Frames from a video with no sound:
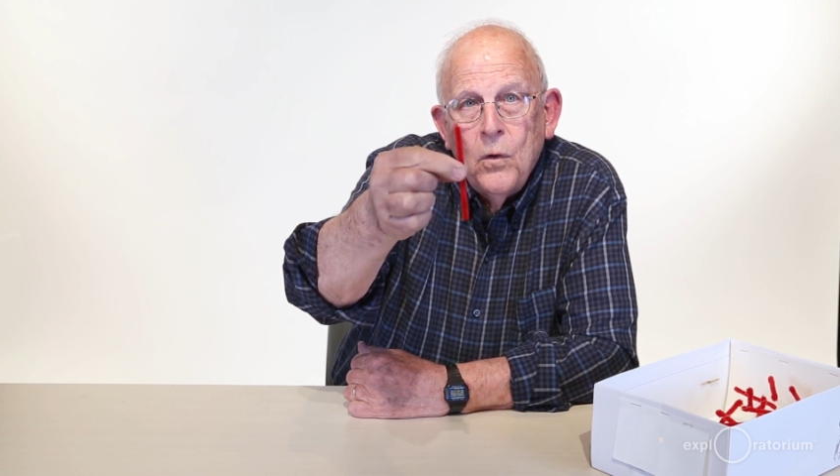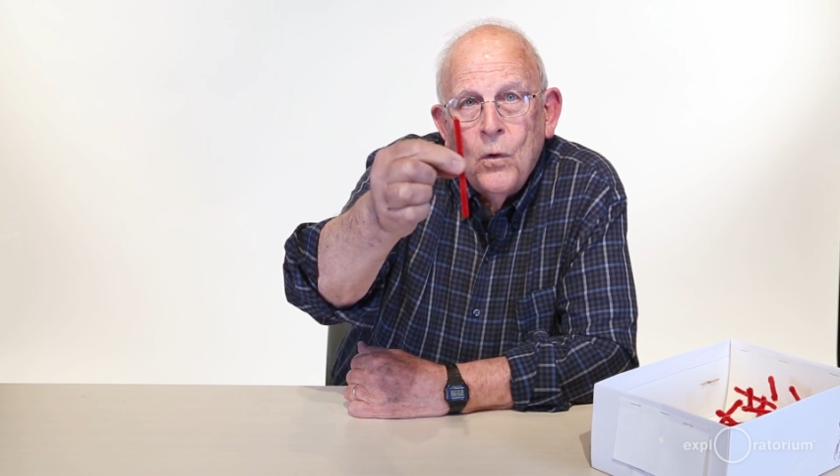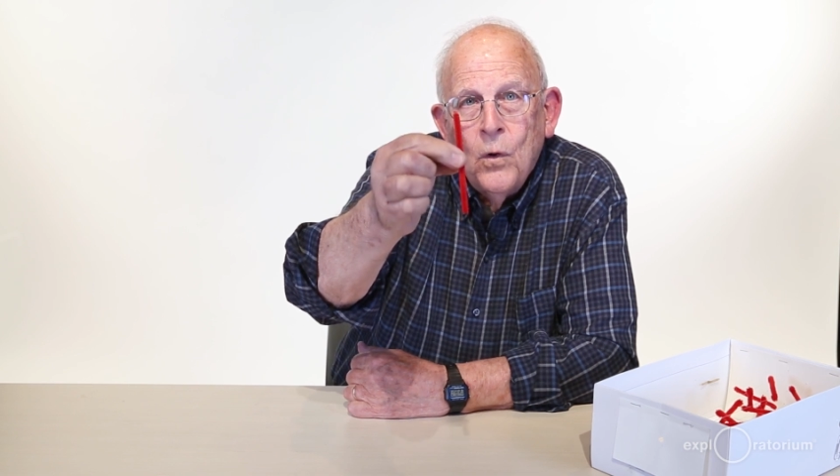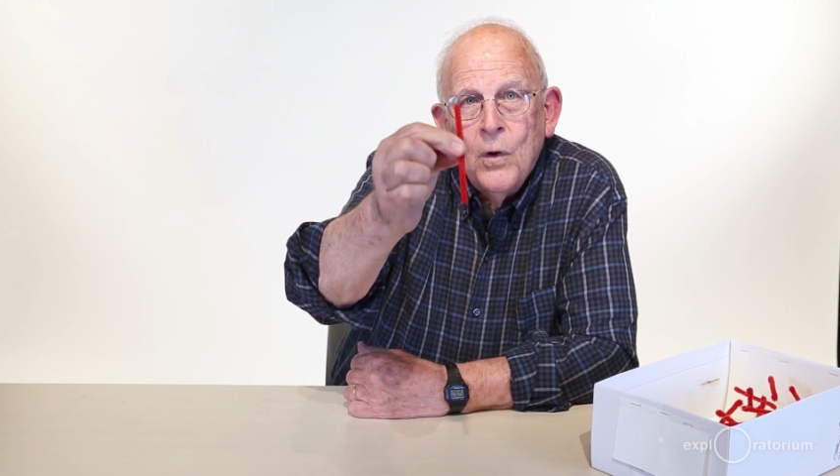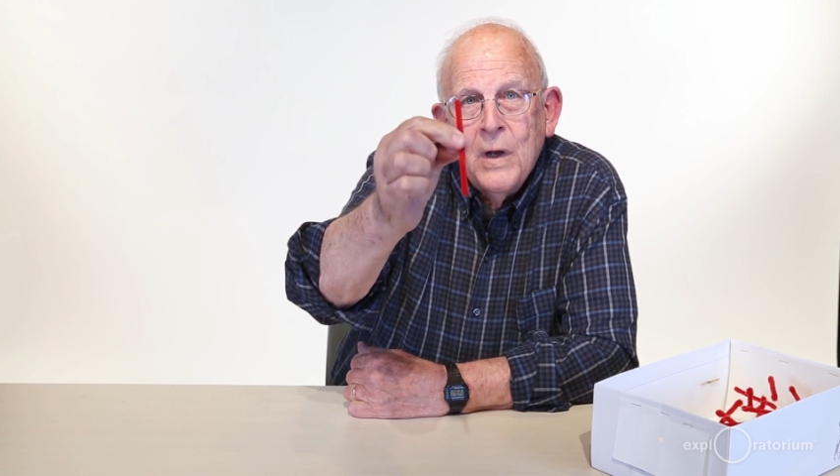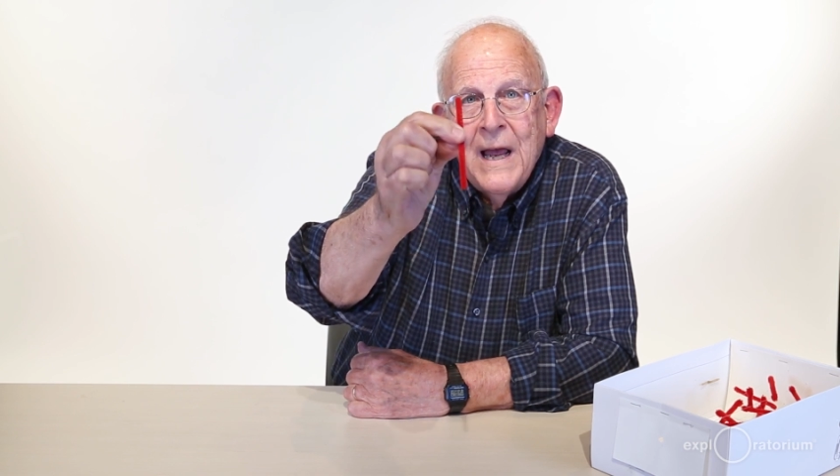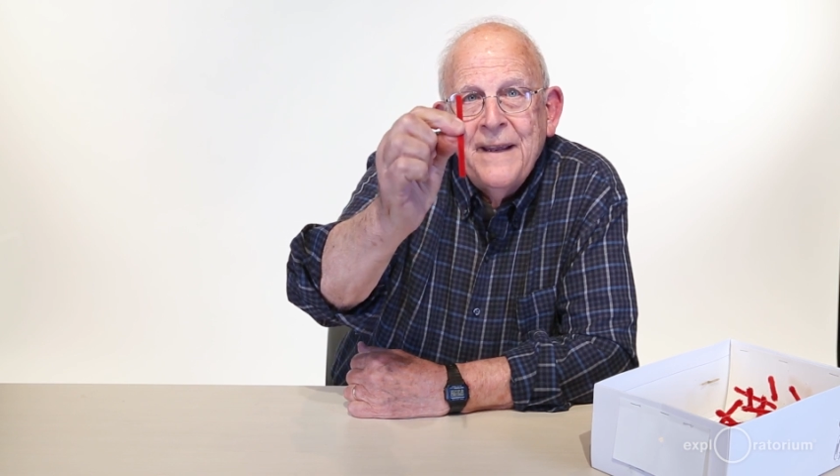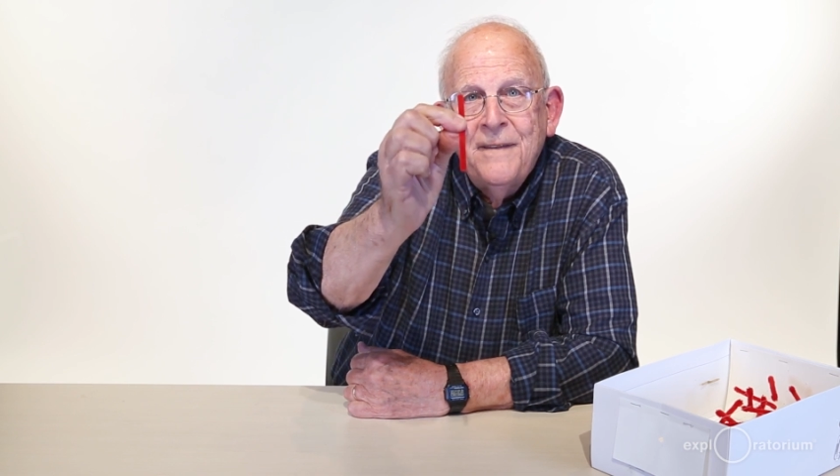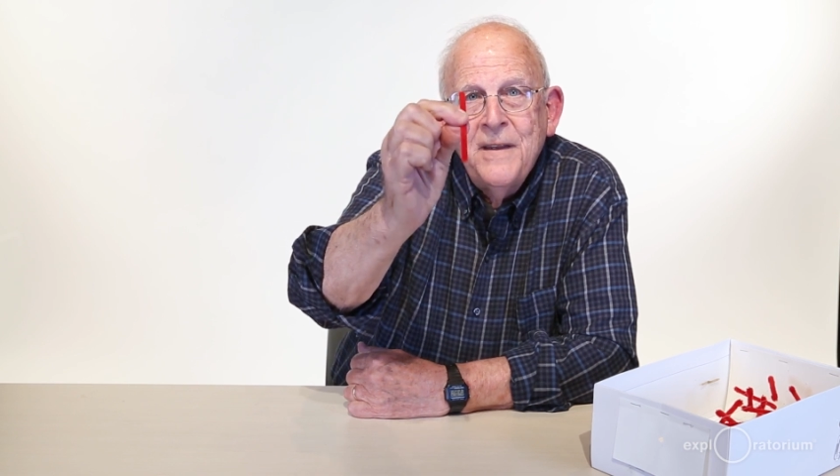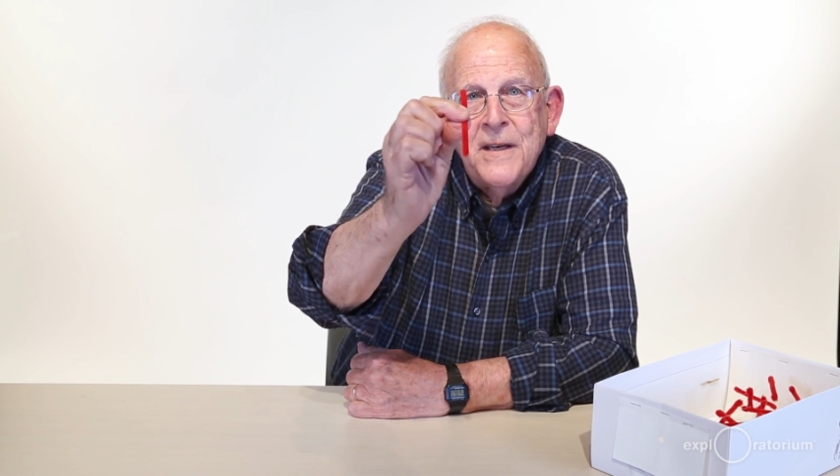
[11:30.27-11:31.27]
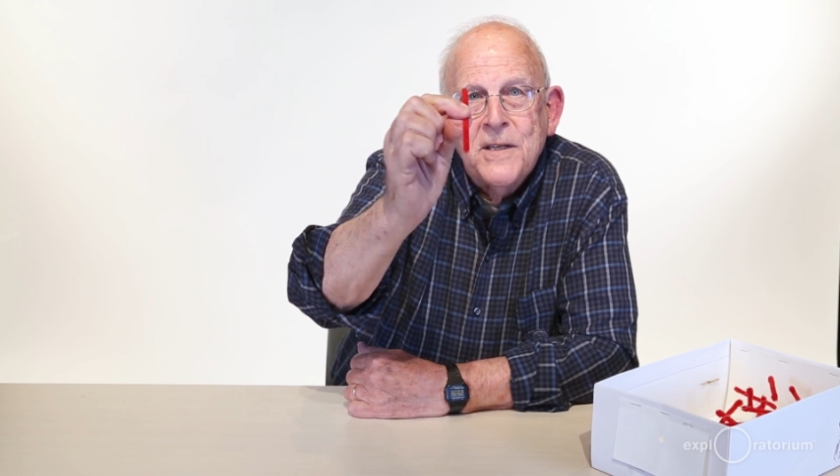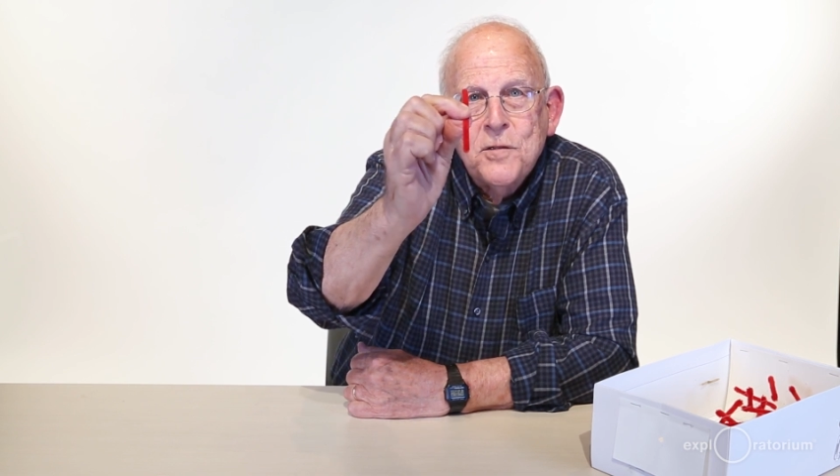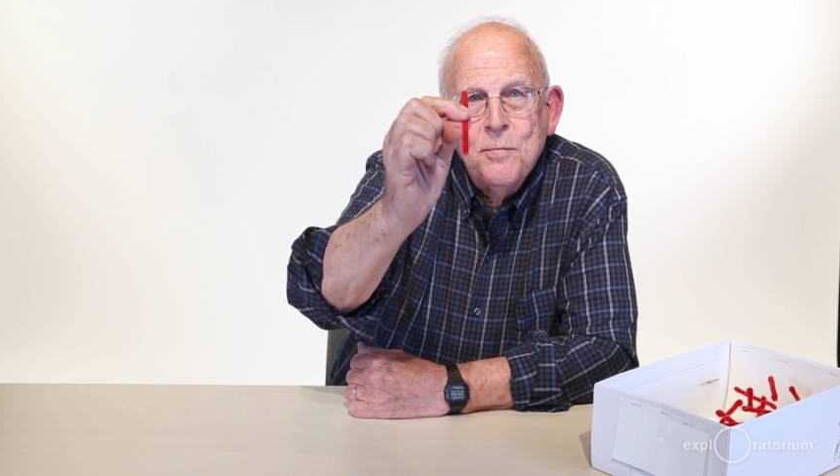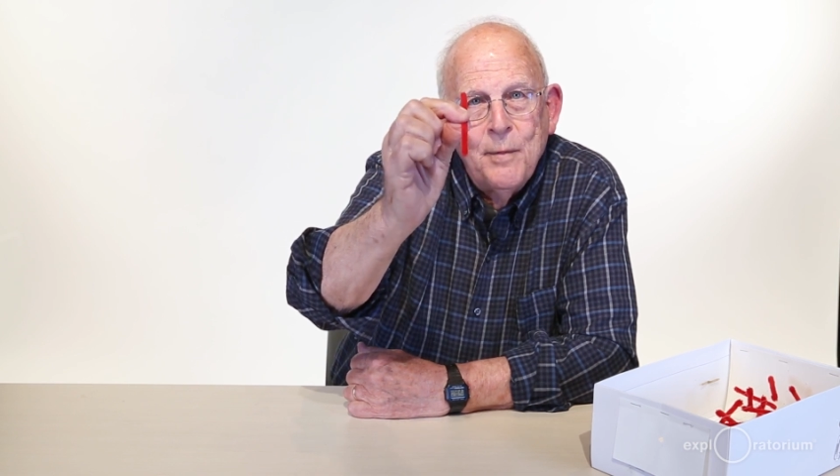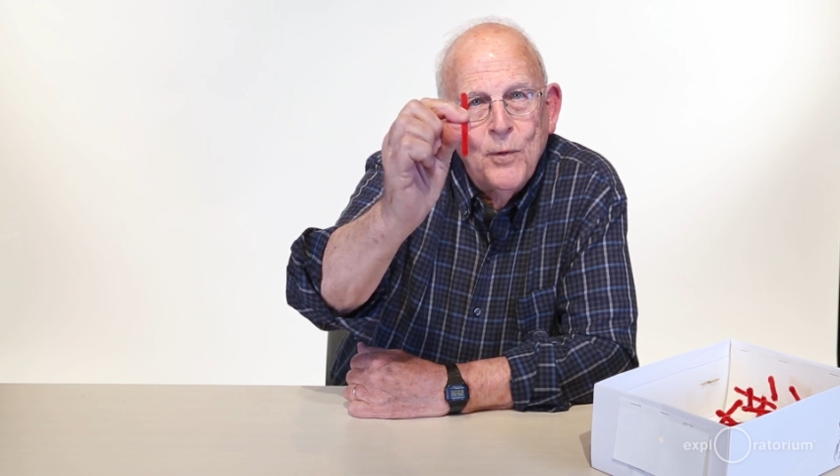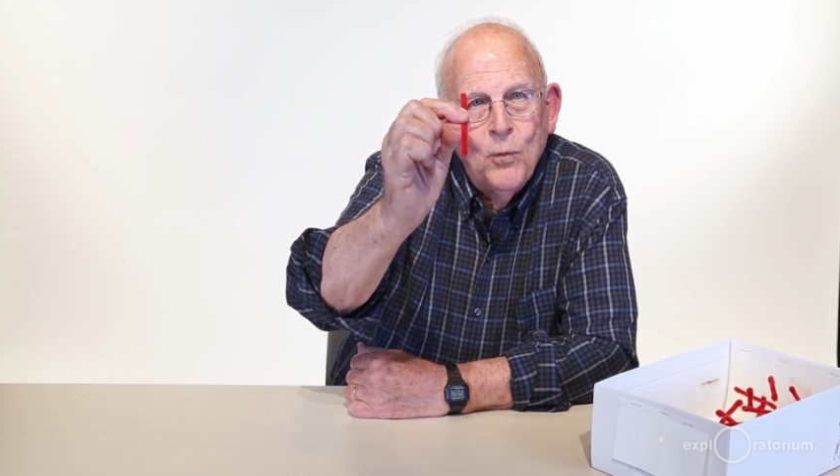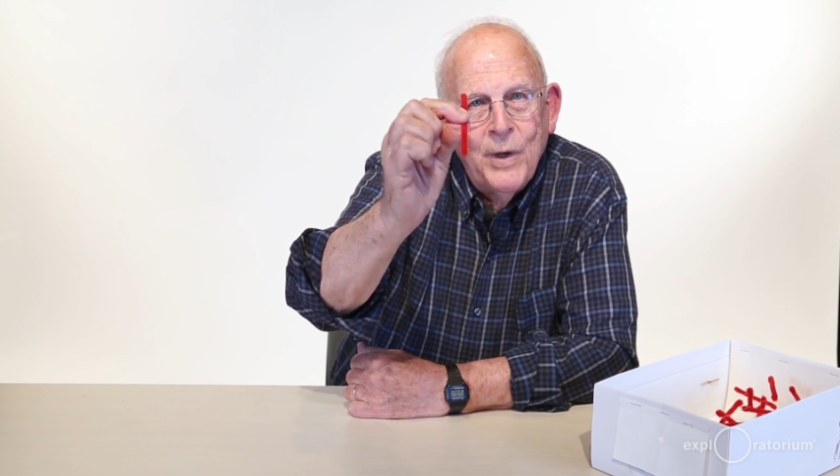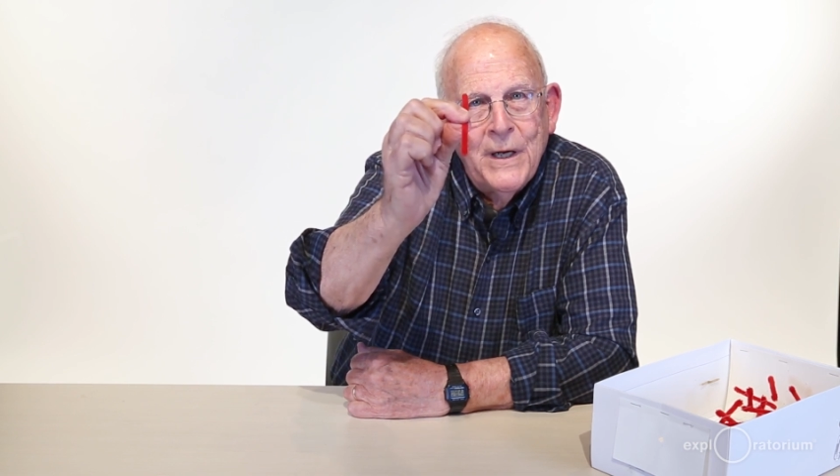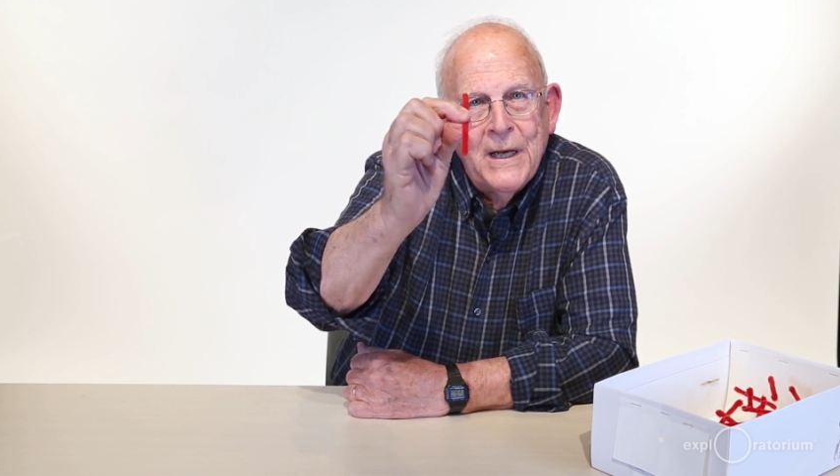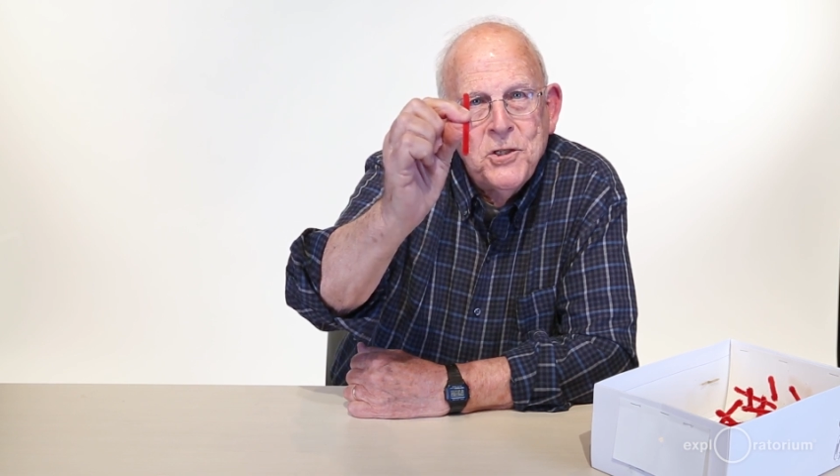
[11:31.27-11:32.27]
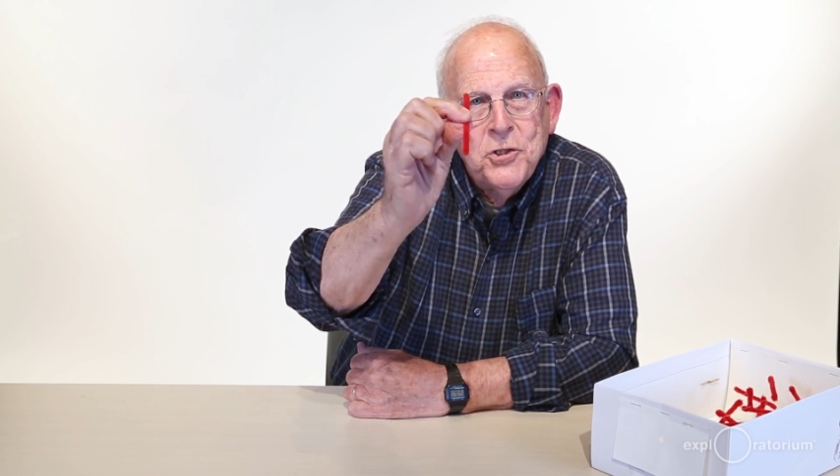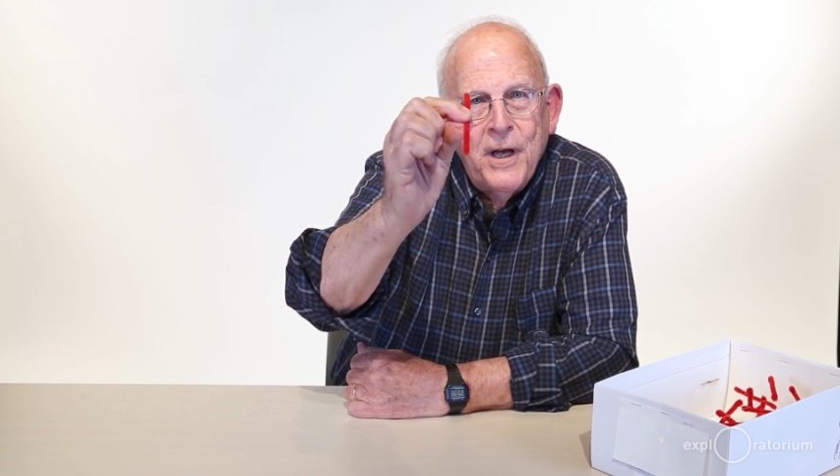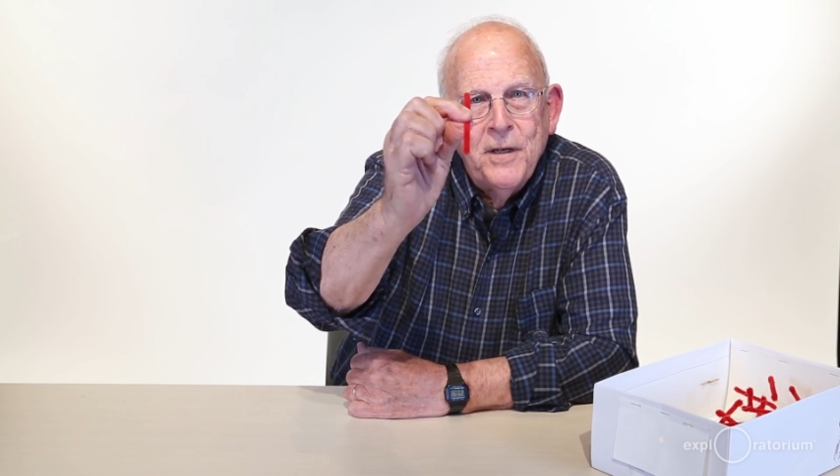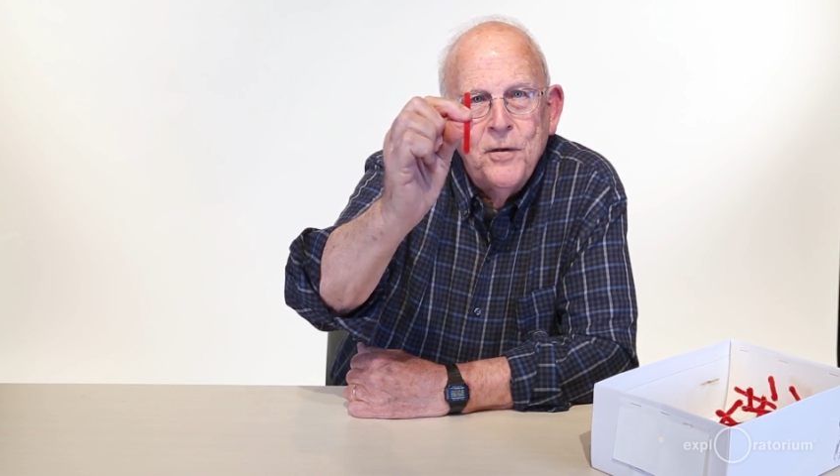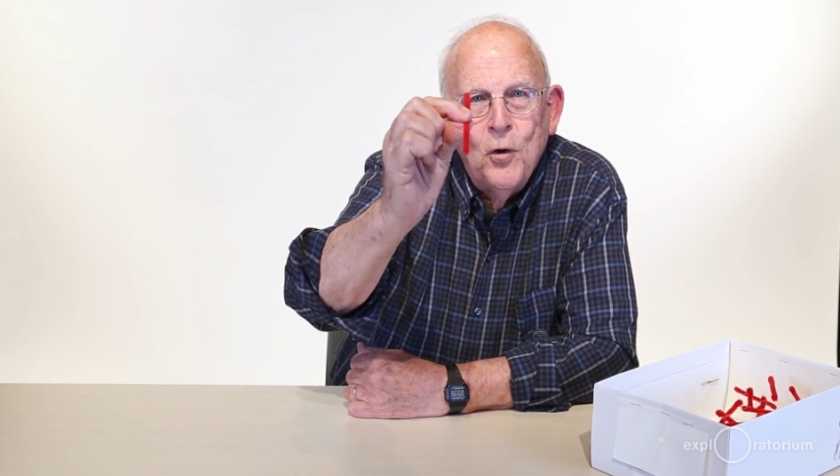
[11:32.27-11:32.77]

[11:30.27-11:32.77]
or like this, remember one eye shut,